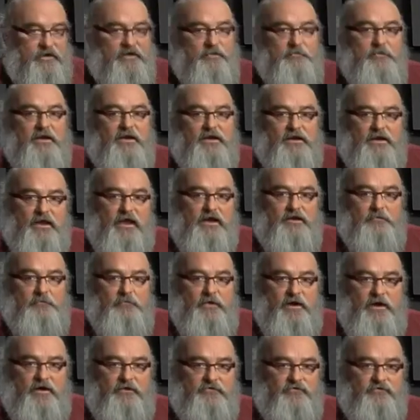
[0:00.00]
kind of made a lot of
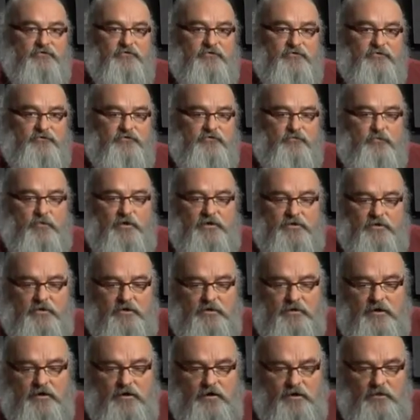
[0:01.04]
buzz is when
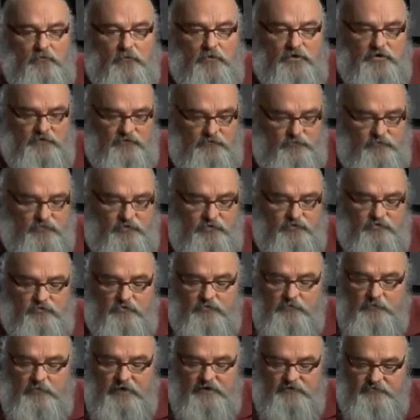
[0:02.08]
one of the
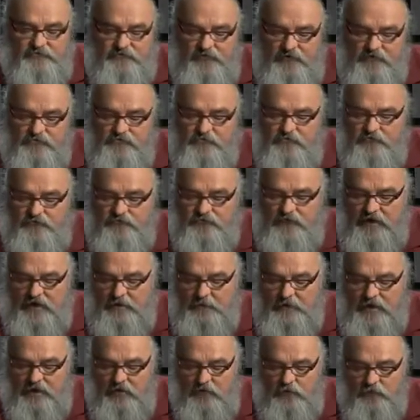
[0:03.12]
printer manufacturers
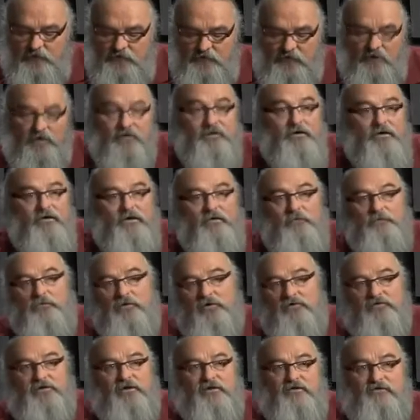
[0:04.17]
came out with a
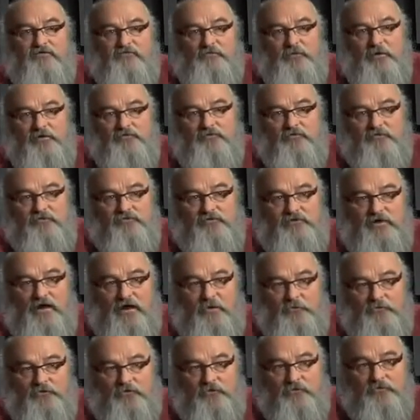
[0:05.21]
built-in
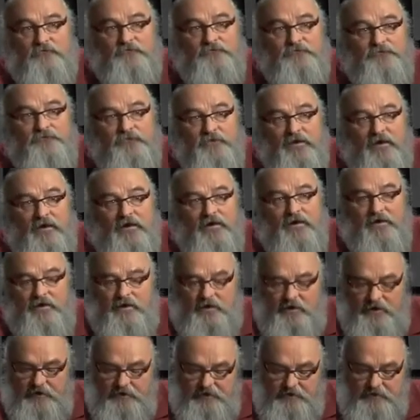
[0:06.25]
spectrophotometer.
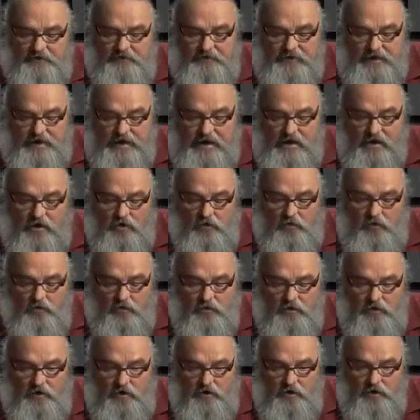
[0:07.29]
And
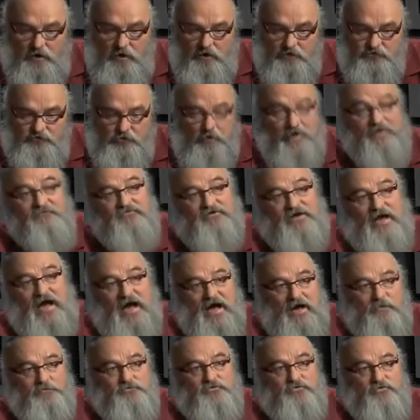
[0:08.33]
now you have an
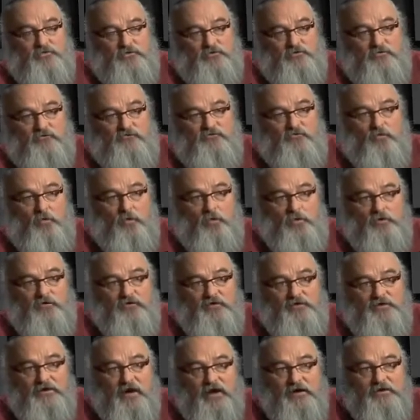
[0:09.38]
option for
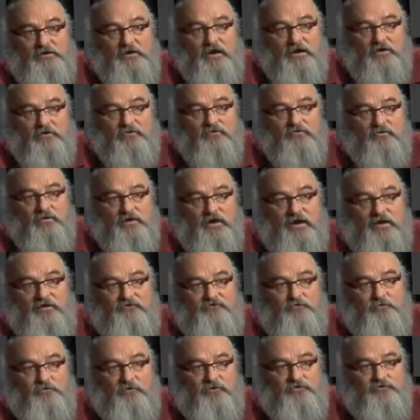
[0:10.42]
the 900
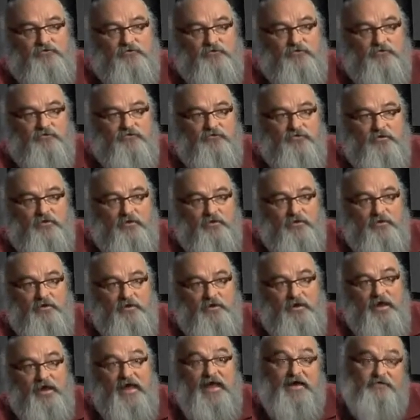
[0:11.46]
class printers to
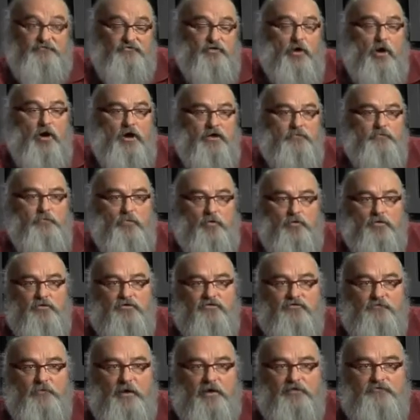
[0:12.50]
have an onboard
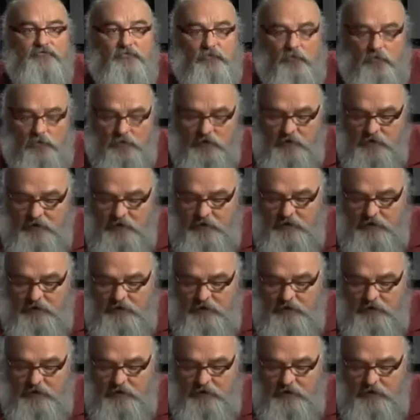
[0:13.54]
spectro.